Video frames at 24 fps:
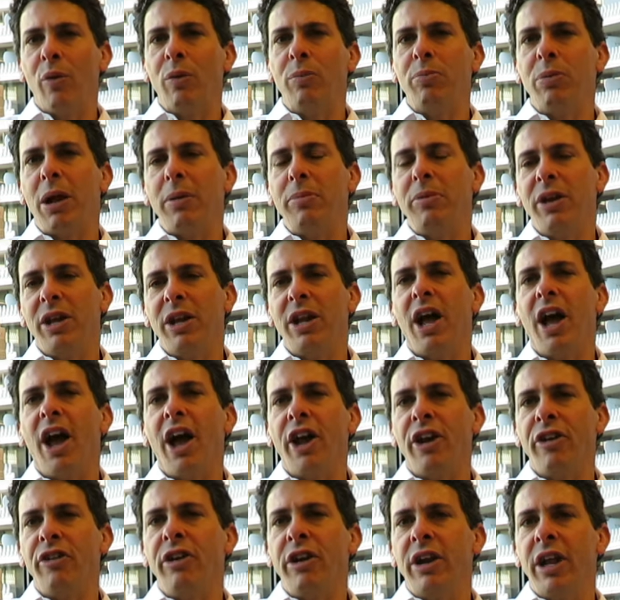We're probably going to
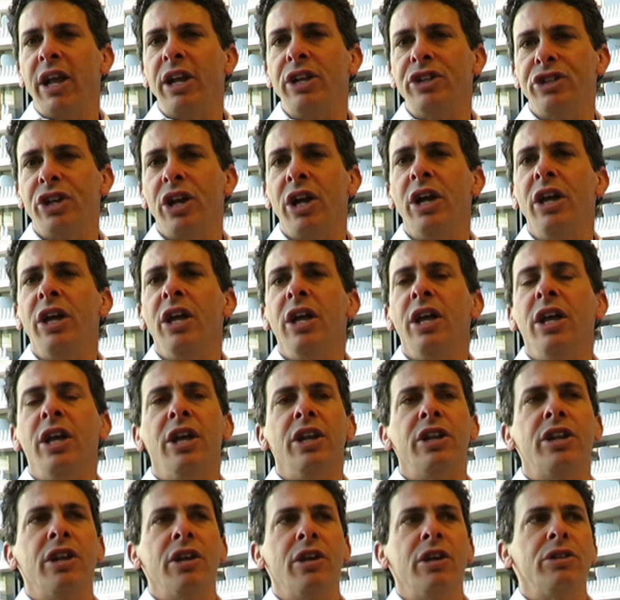hire in Asia
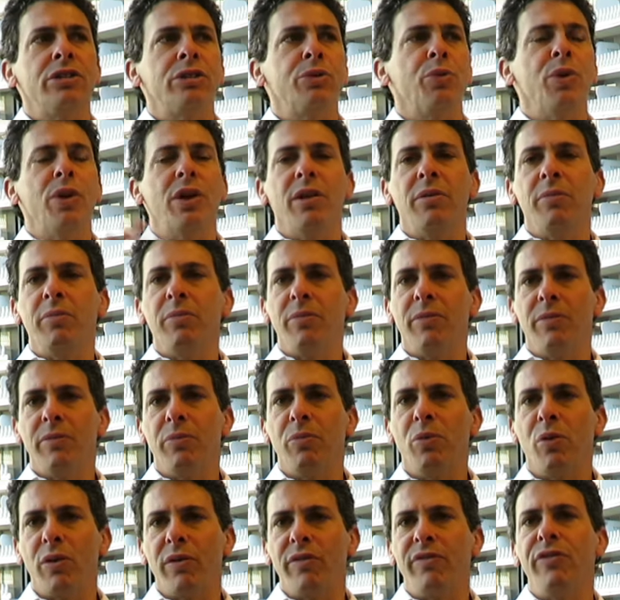to so we can
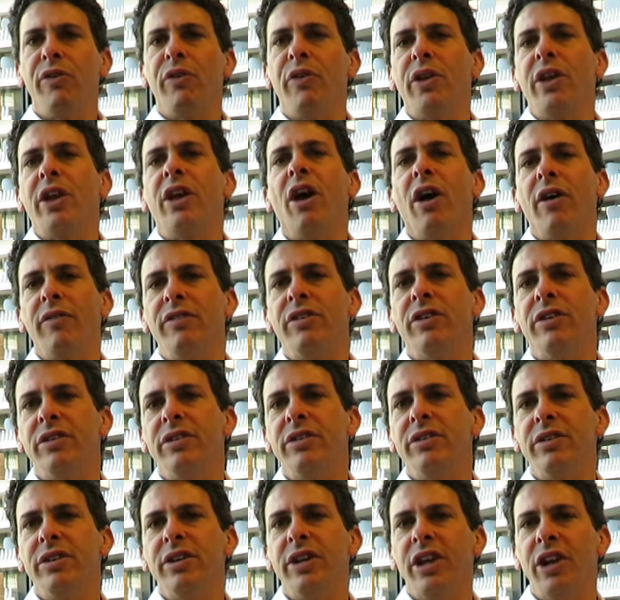more fully
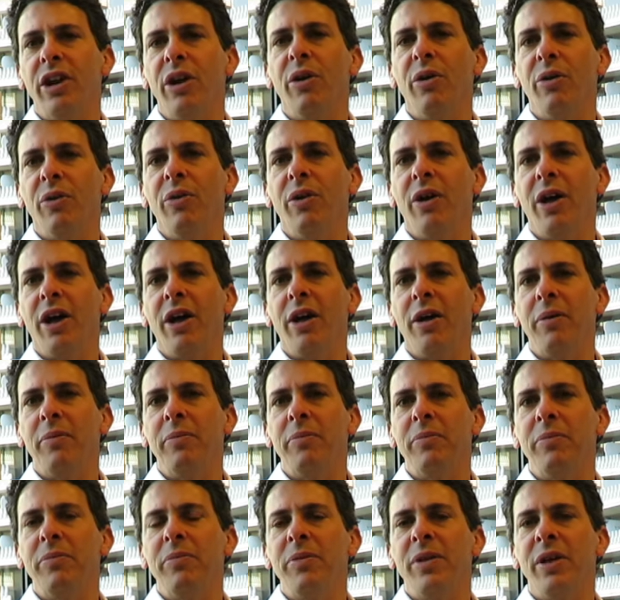cover you know
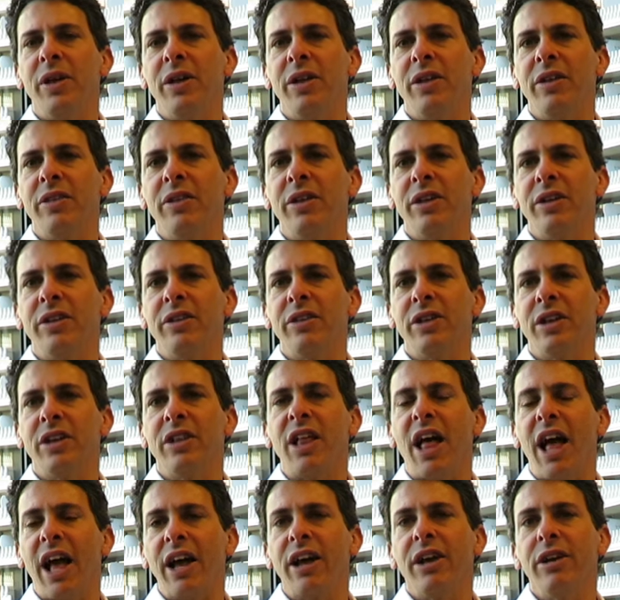um, the, the the
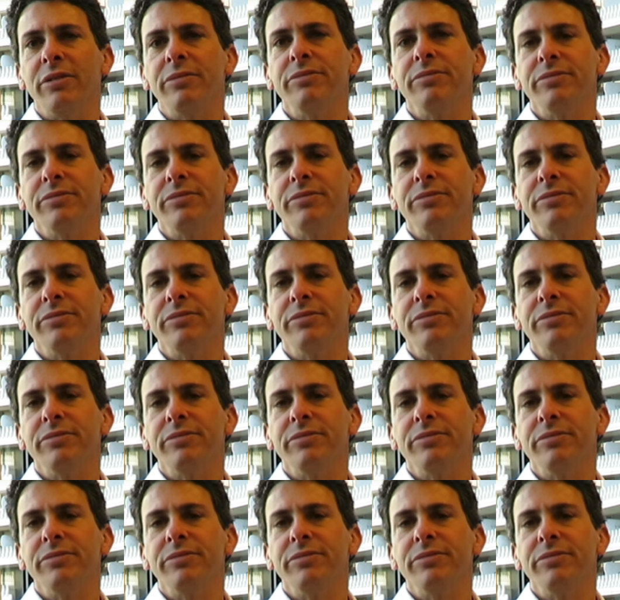clock.